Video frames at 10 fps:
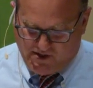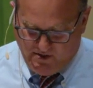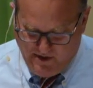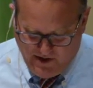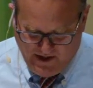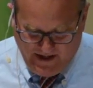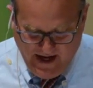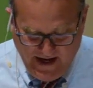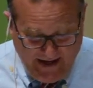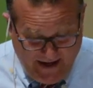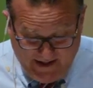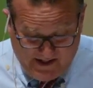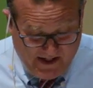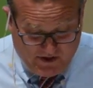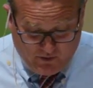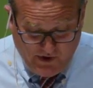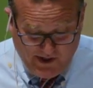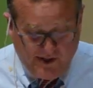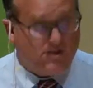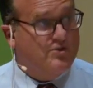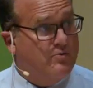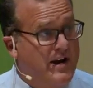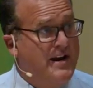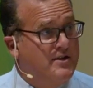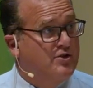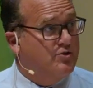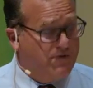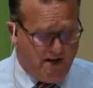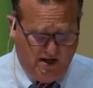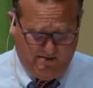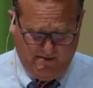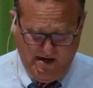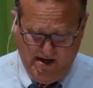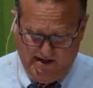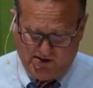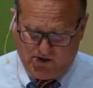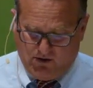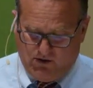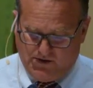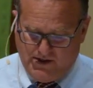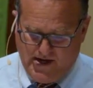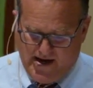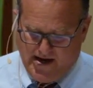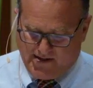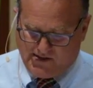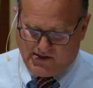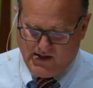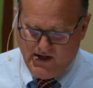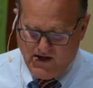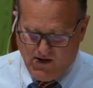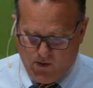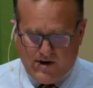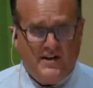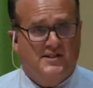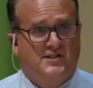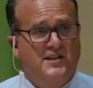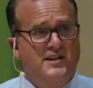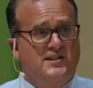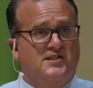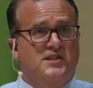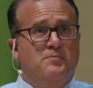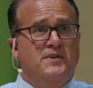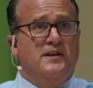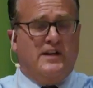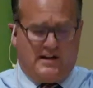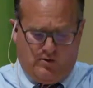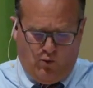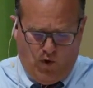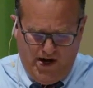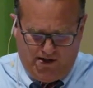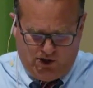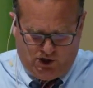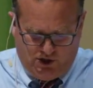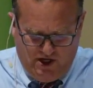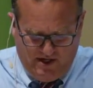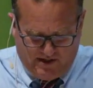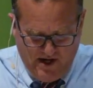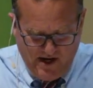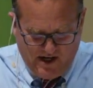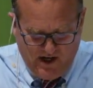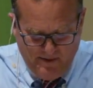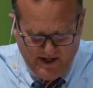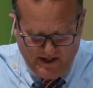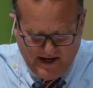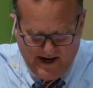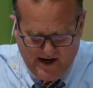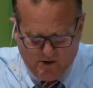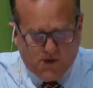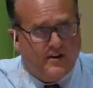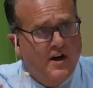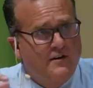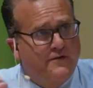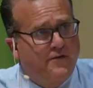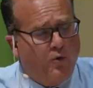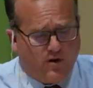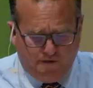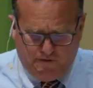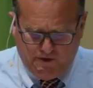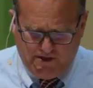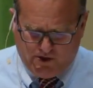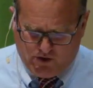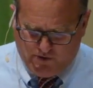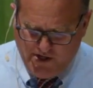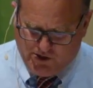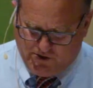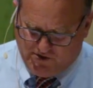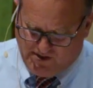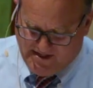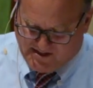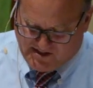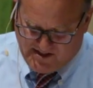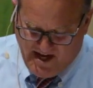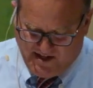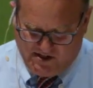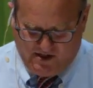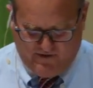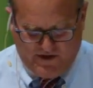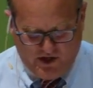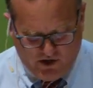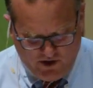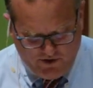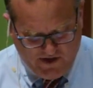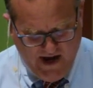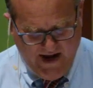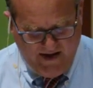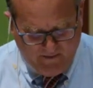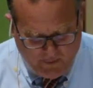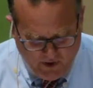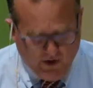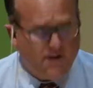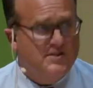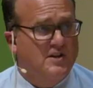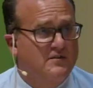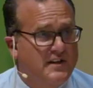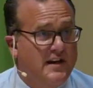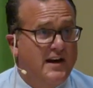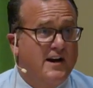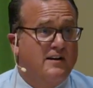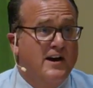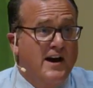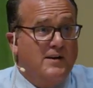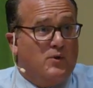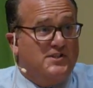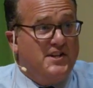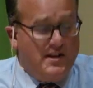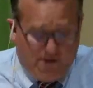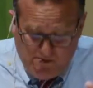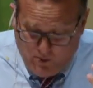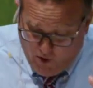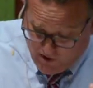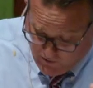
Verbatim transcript: community, he has this really strange dream, as told in Acts where he sees something like a white sheet coming down with four footed creatures and snakes of the earth and birds of the air. And what's even more